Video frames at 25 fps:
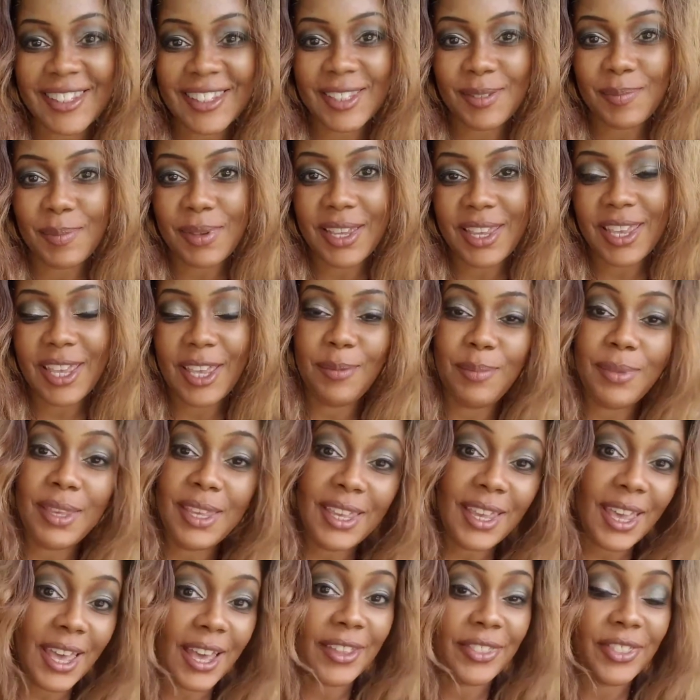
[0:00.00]
It's me,
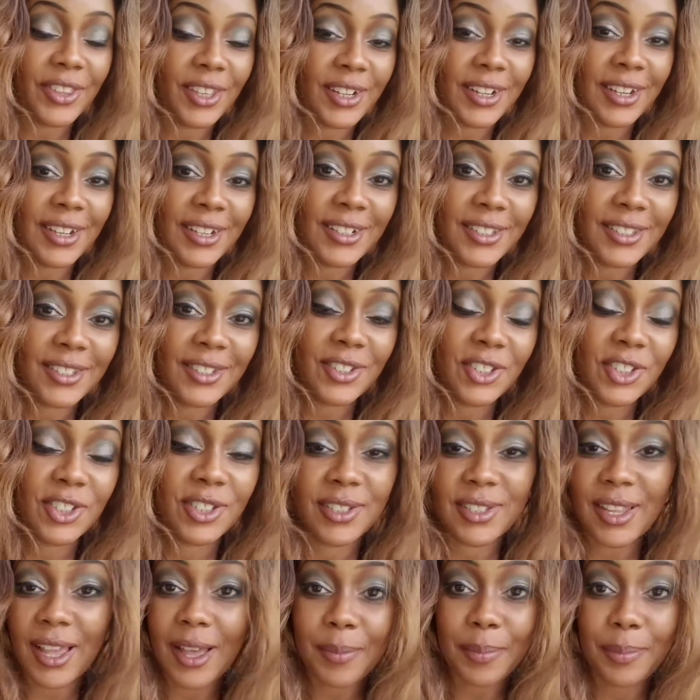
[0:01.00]
Kimmy. I thought I'd
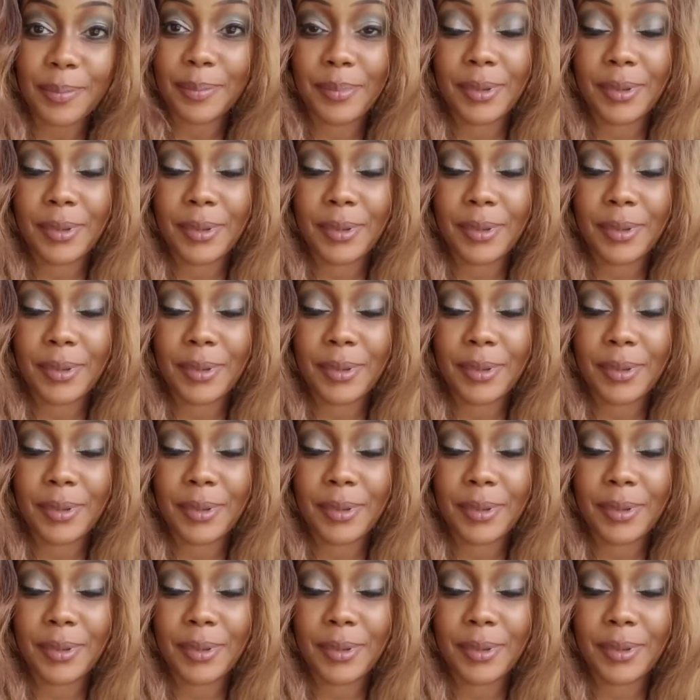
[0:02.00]
stop